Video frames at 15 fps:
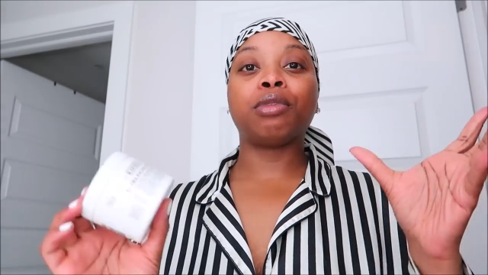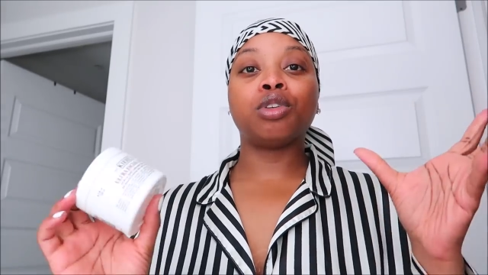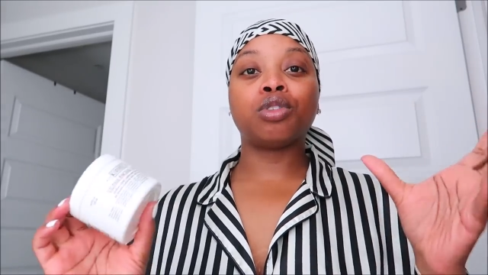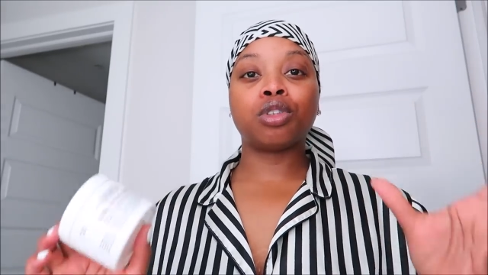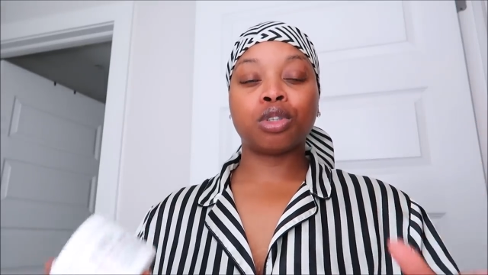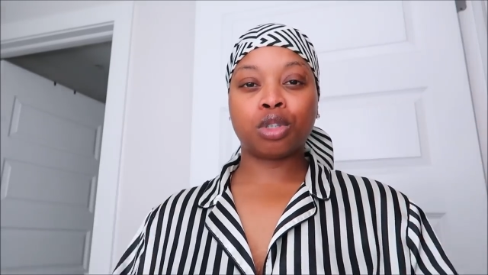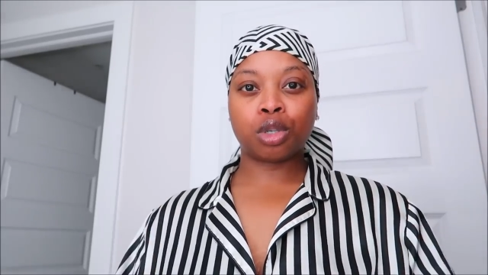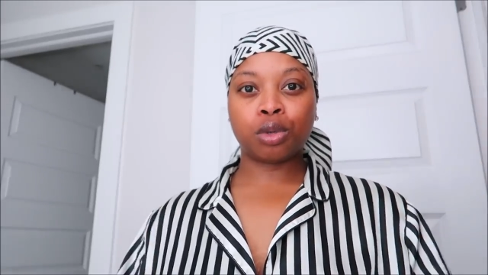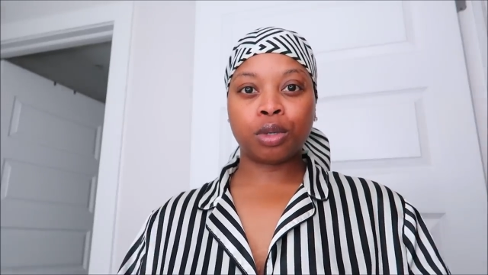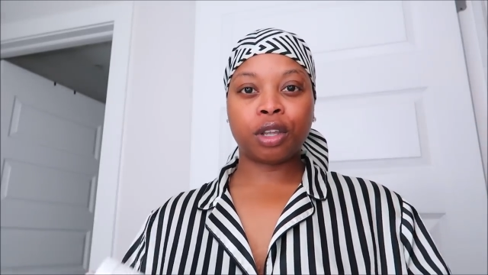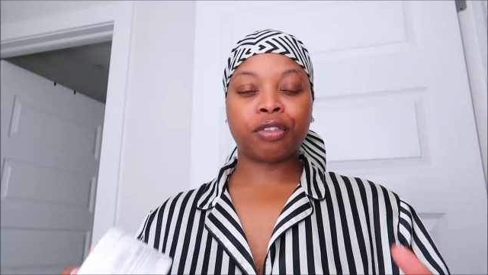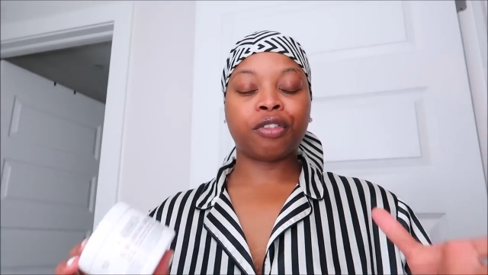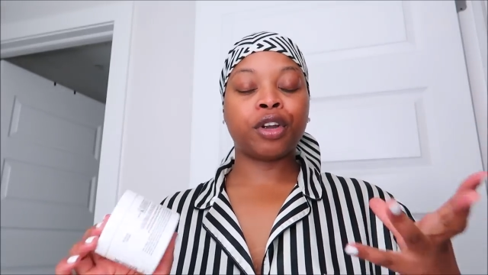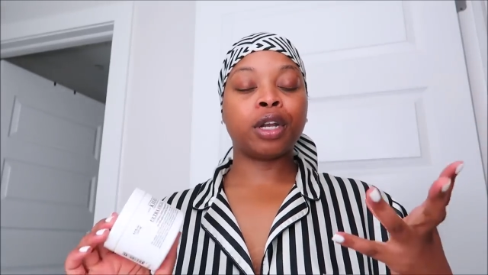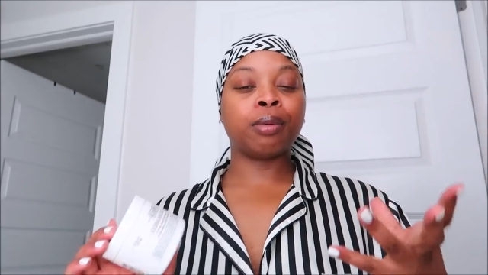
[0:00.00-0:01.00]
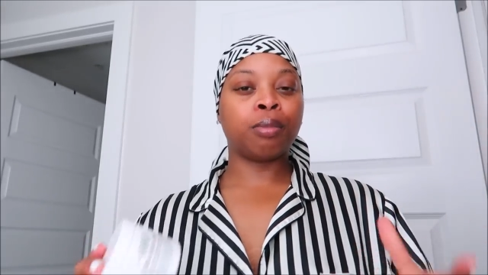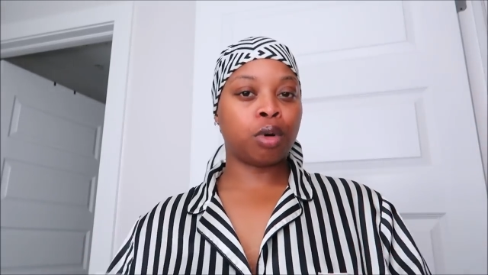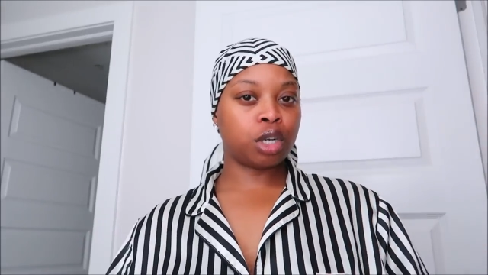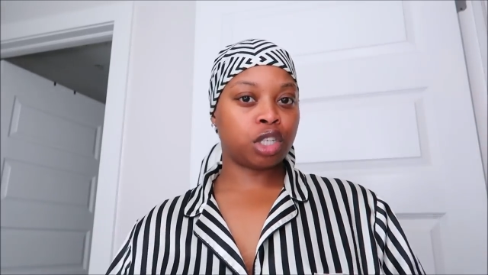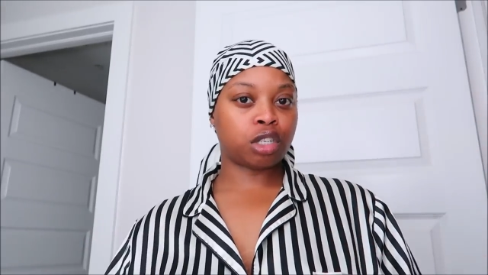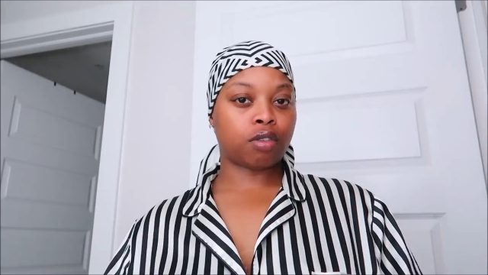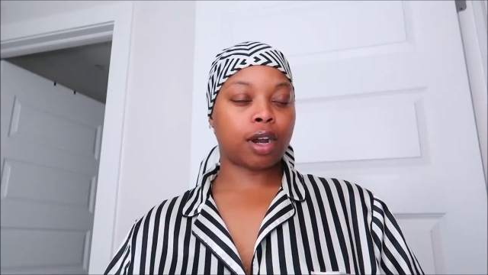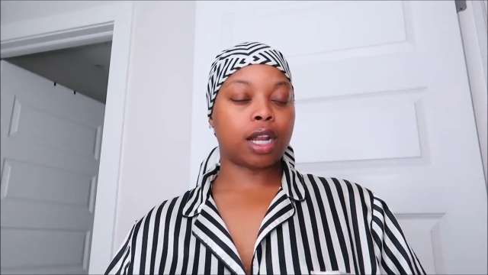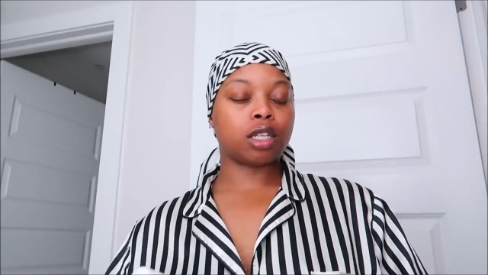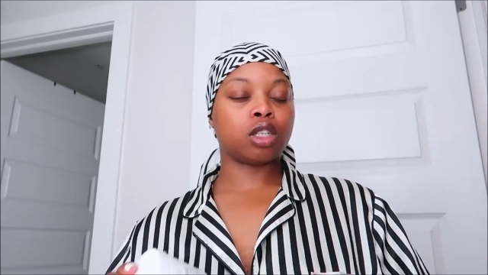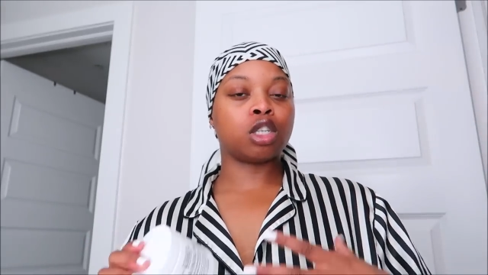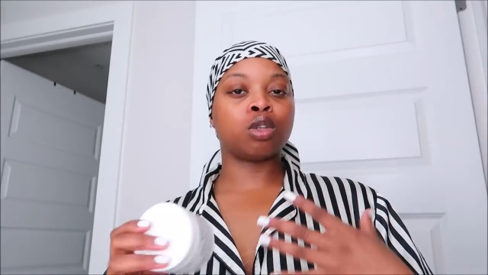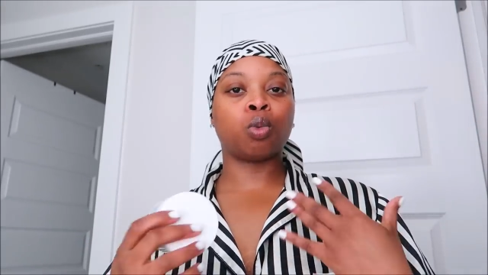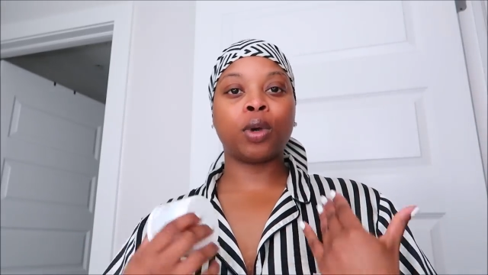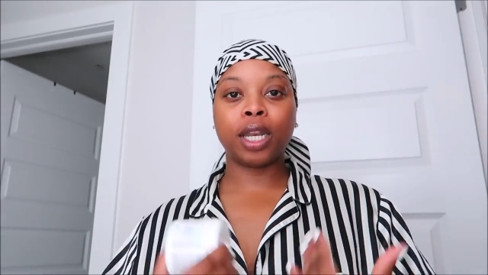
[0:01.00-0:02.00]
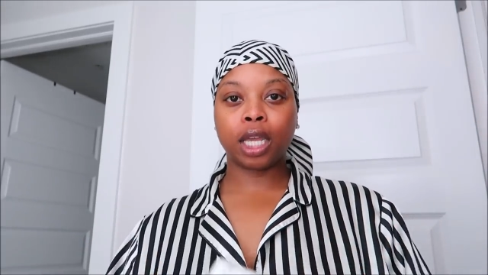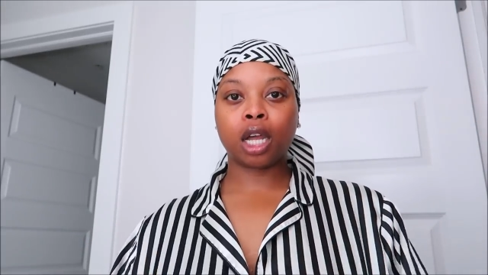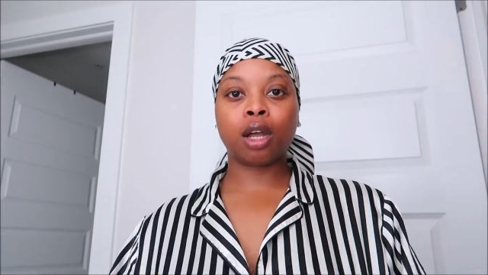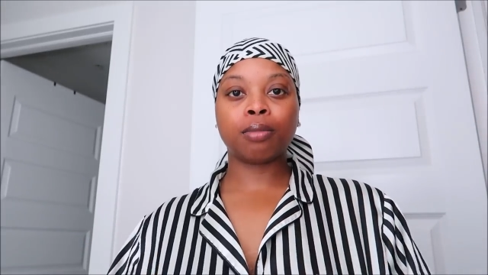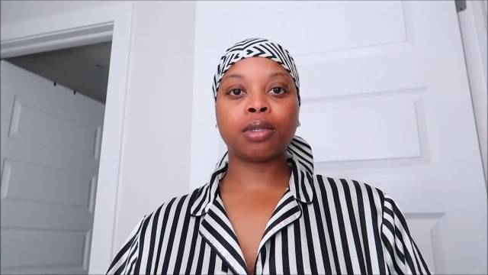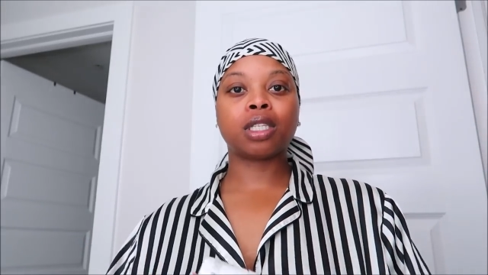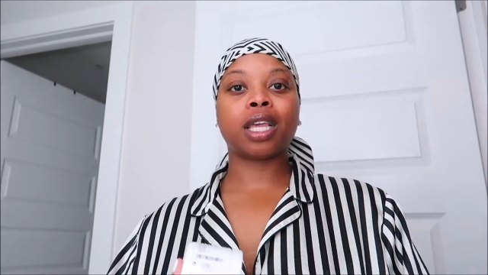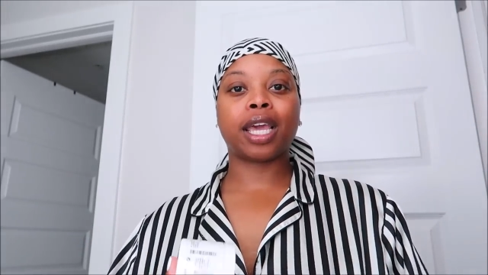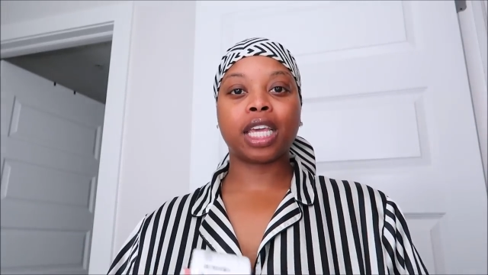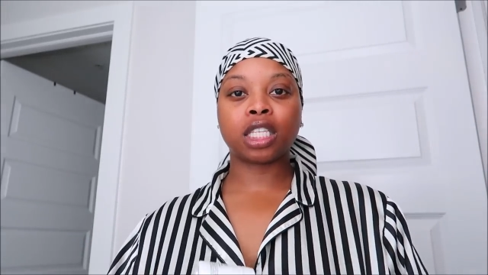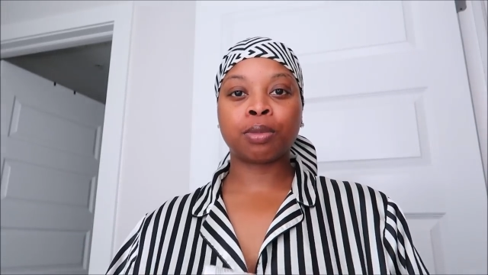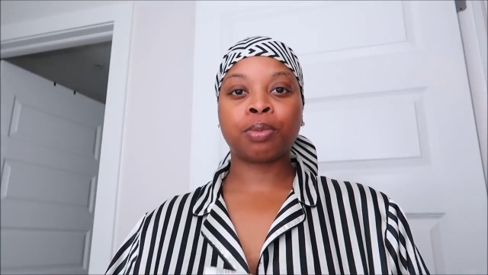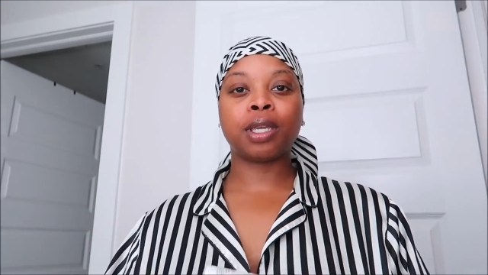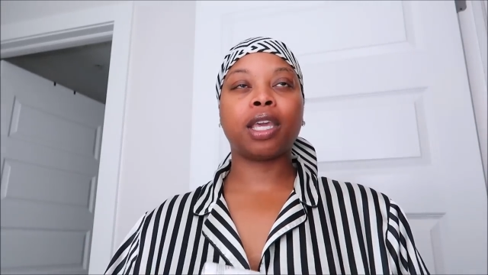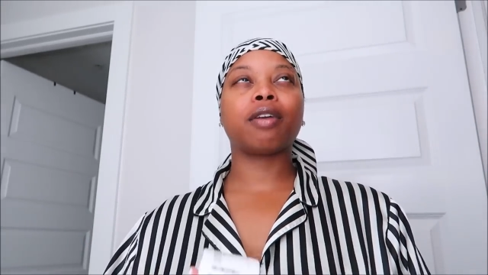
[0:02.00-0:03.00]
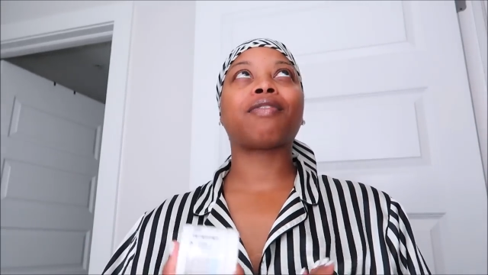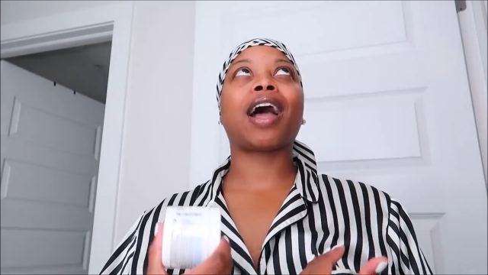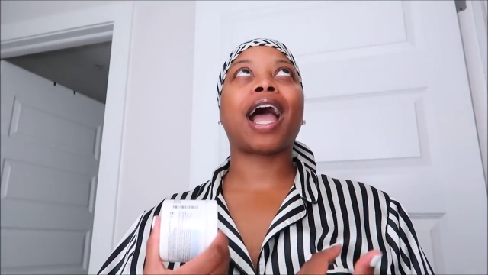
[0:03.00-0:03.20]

using two different moisturizers when it comes to spf